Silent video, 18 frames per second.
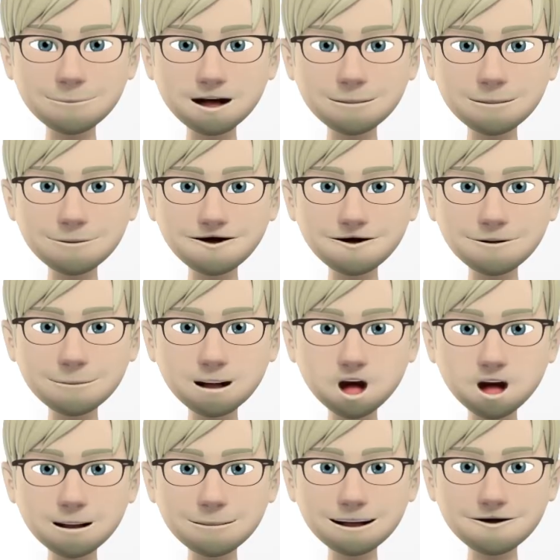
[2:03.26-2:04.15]
Another
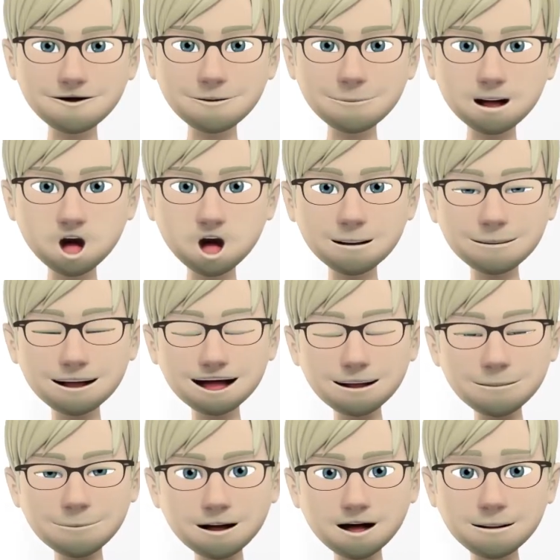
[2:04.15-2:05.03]
especially
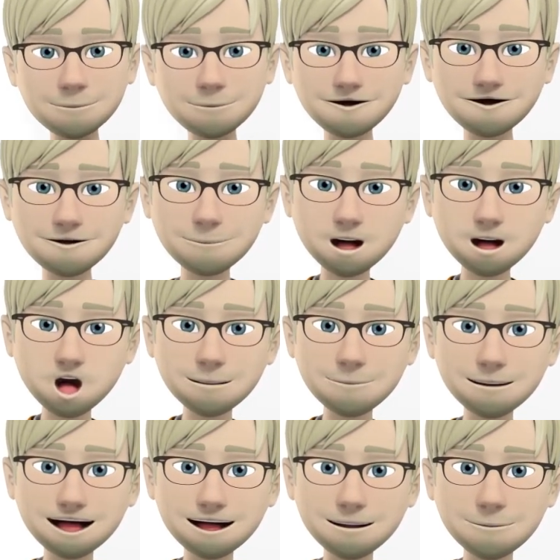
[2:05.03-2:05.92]
important
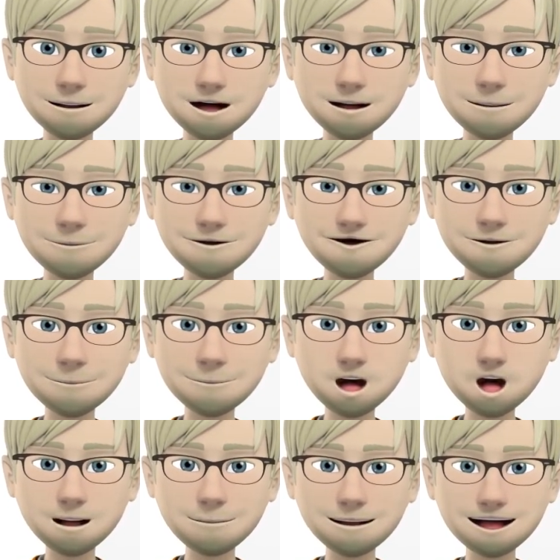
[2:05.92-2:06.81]
function of the
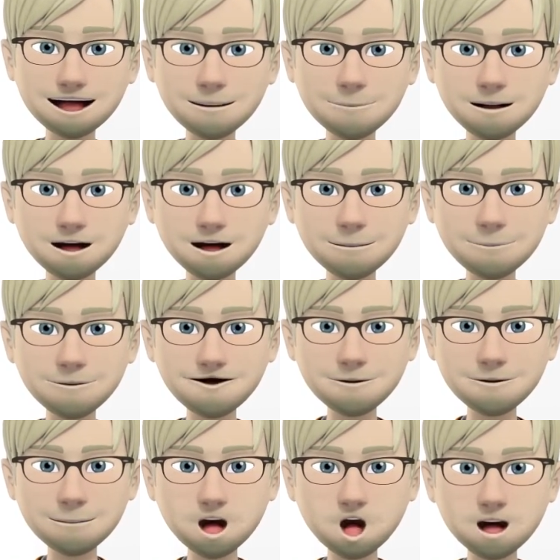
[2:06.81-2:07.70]
alternators will be
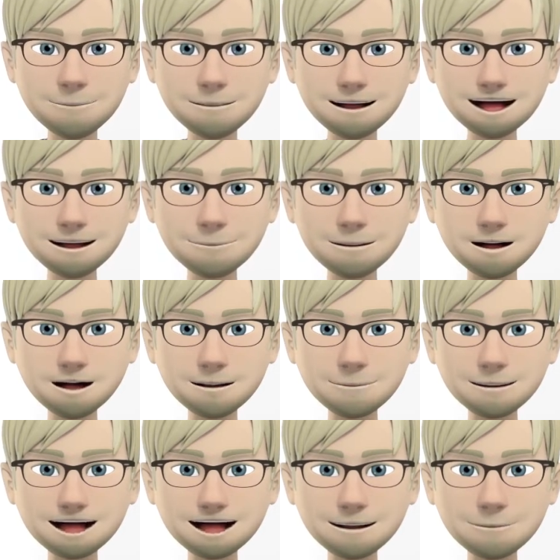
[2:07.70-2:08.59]
the
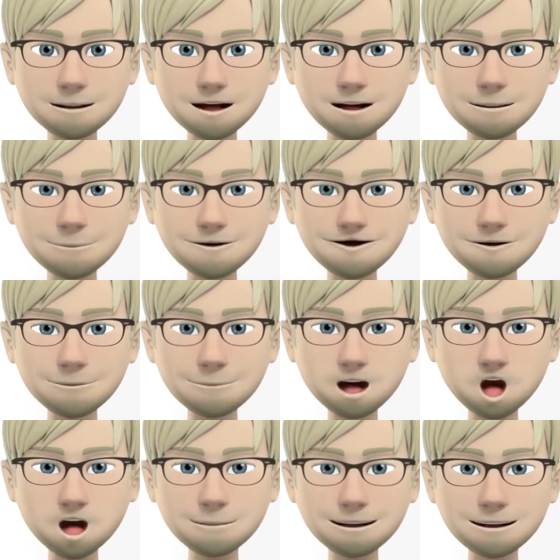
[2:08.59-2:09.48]
regulation and
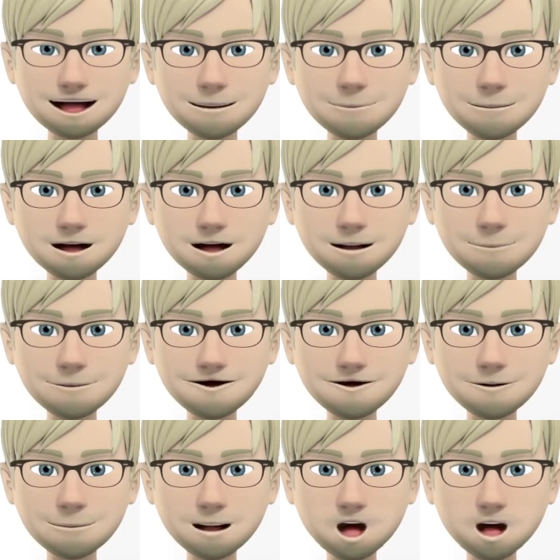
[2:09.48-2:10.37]
stabilisation of the
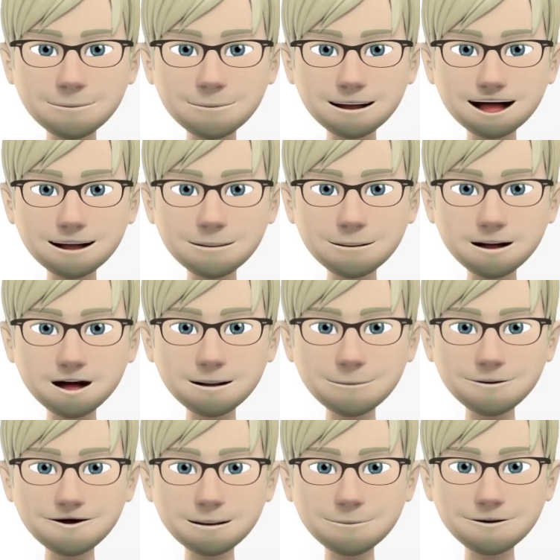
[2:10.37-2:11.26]
voltage,
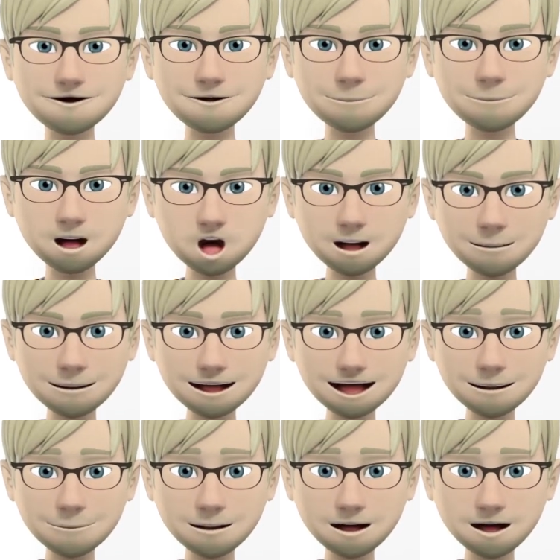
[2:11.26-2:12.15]
avoiding
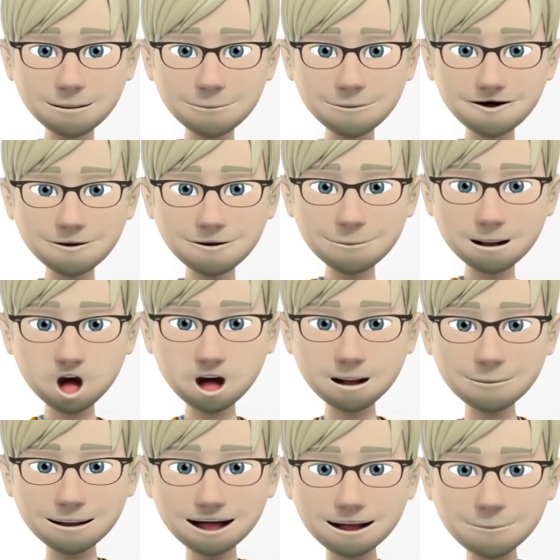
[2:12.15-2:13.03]
oscillations that could
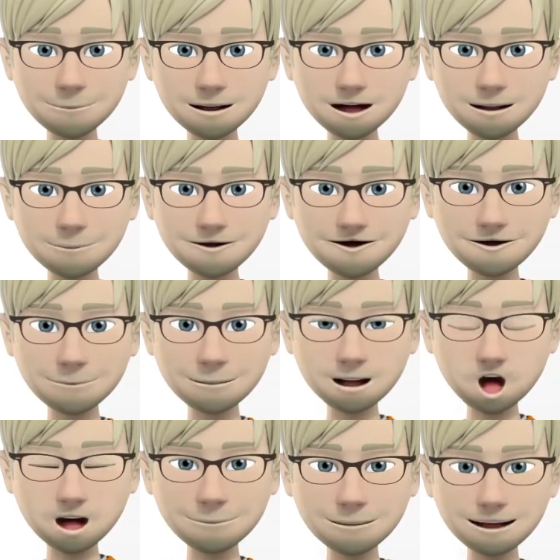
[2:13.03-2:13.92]
endanger the connected
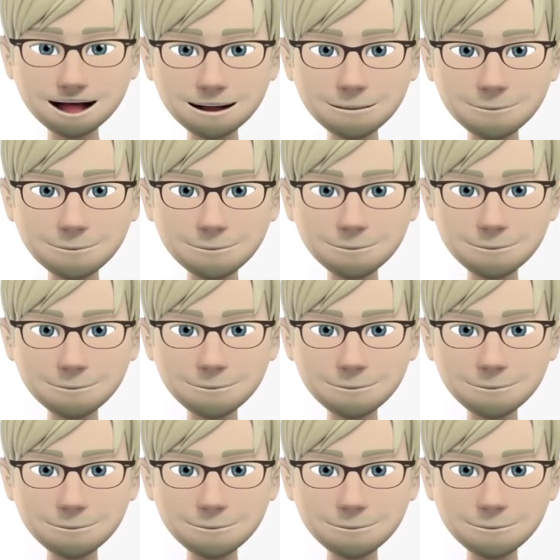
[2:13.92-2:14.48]
devices.